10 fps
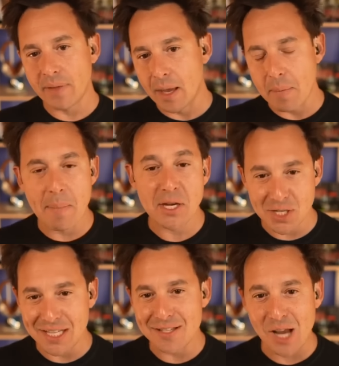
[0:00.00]
I
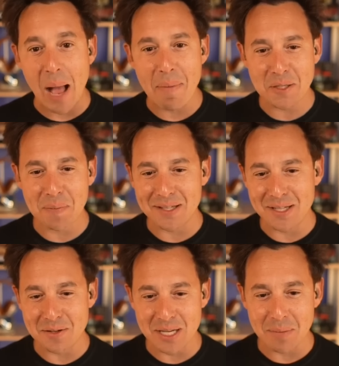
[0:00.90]
mentioned these topics because
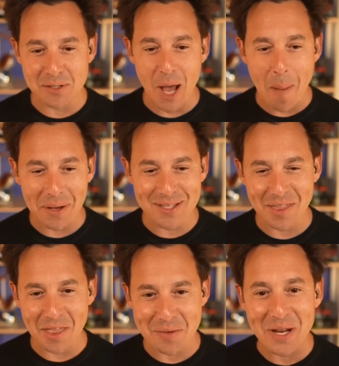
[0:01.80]
these are some of the topics that
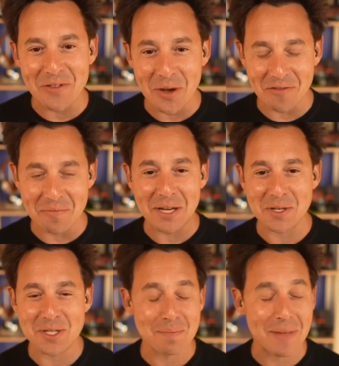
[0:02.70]
the three of you have
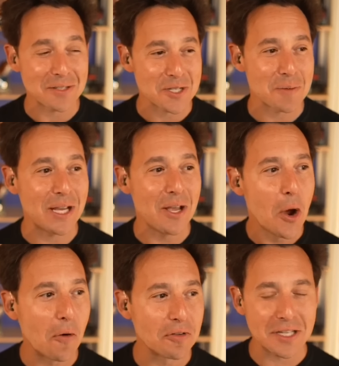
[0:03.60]
messaged to me
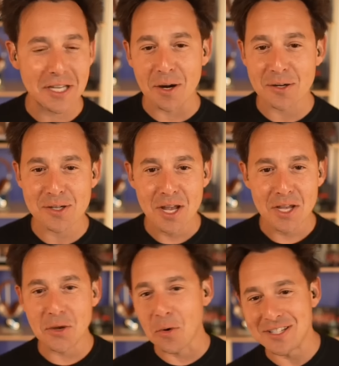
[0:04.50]
over the years.
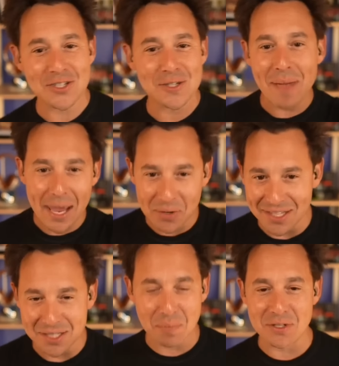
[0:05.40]
Your dismay with
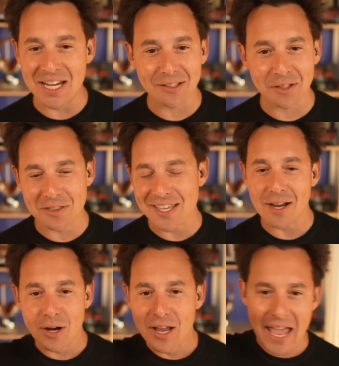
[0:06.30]
this particular thing,
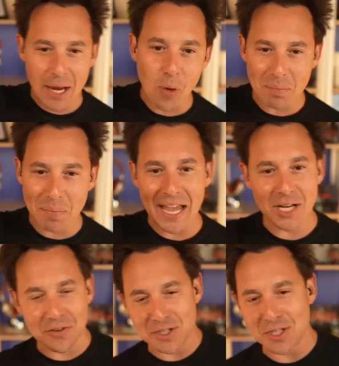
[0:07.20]
or hey, one page
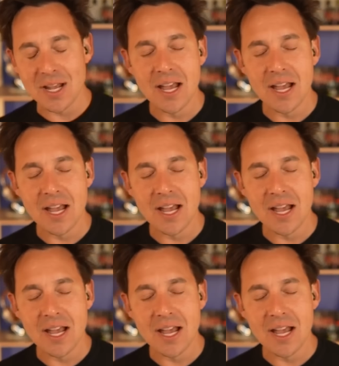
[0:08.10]
versus